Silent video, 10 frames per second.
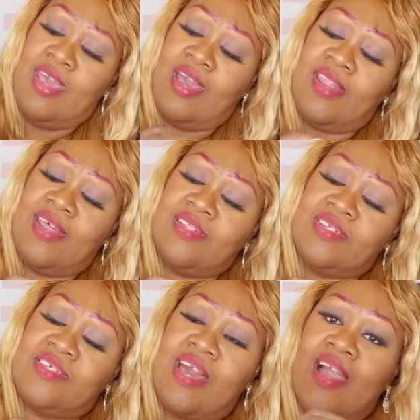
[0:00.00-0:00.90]
And then the
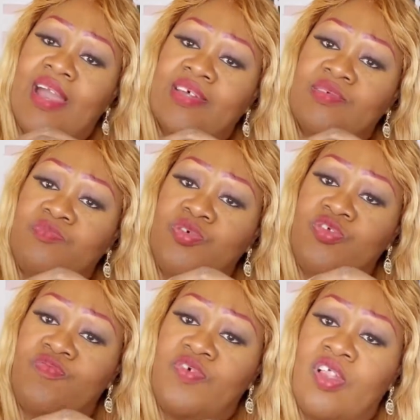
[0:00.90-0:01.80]
tag has a
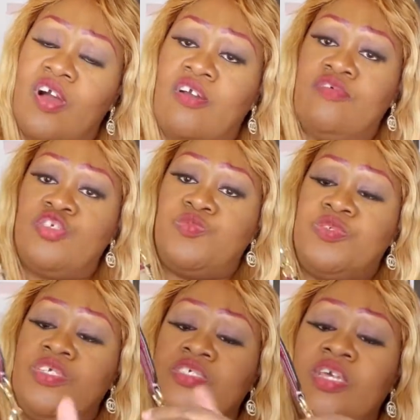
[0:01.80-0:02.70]
beautiful orange
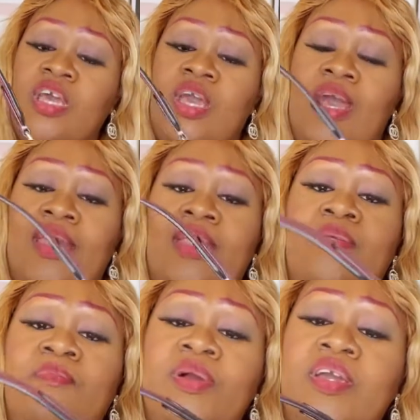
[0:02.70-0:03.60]
piece. And then the
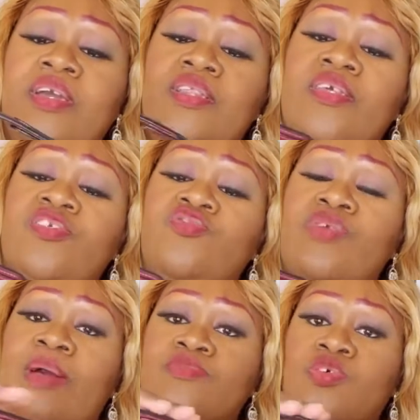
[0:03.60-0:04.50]
burgundy
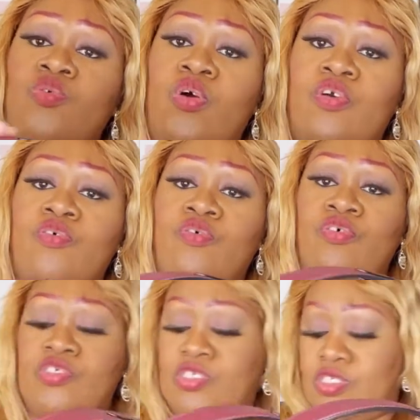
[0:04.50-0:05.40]
straps go
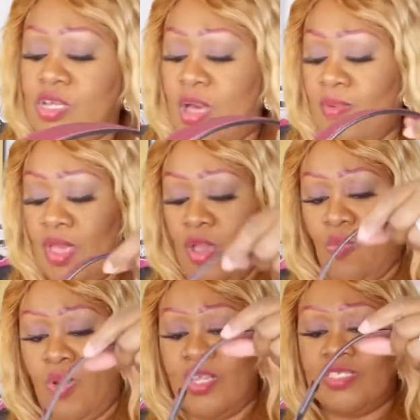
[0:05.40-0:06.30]
across the top.
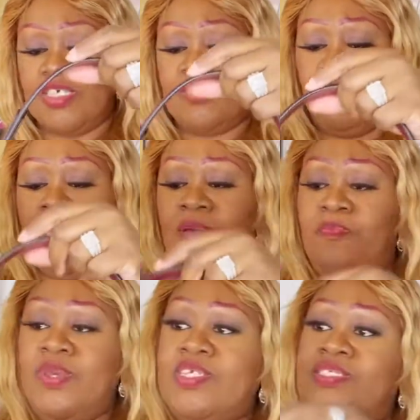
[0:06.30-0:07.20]
What is this bigger
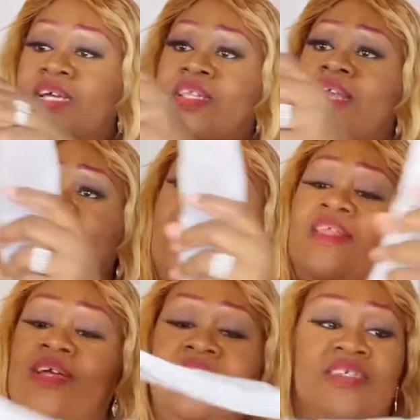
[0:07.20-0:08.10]
piece that
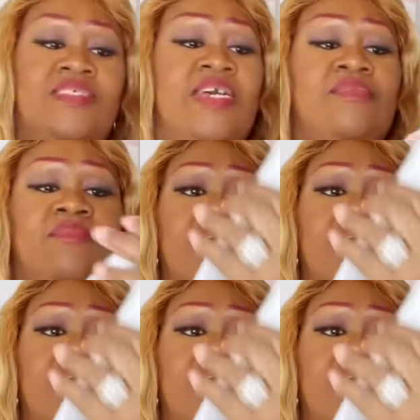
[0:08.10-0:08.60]
they sent me